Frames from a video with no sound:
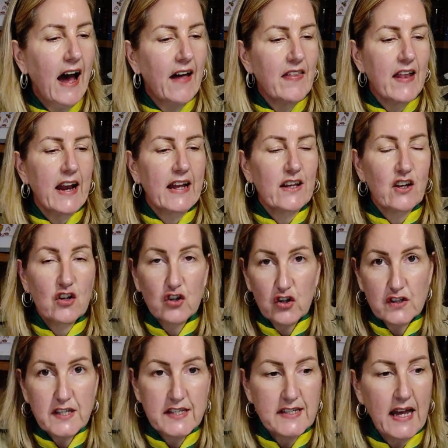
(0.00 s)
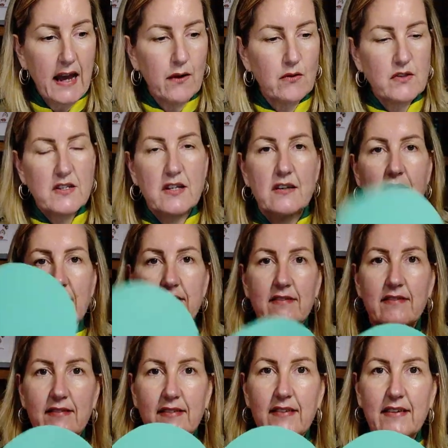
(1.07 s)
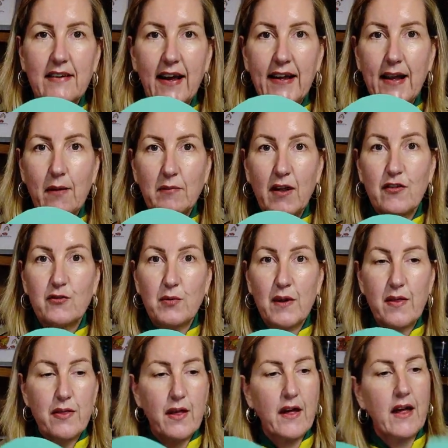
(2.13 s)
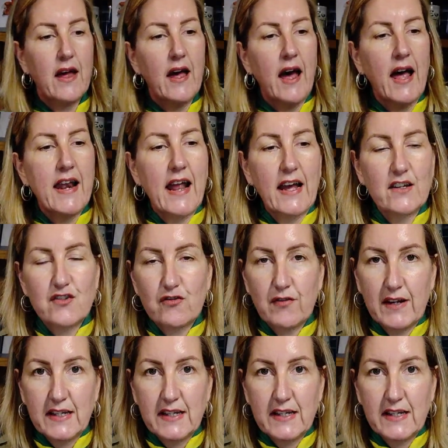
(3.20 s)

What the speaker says: and then I can cut it out and I'm left with a nice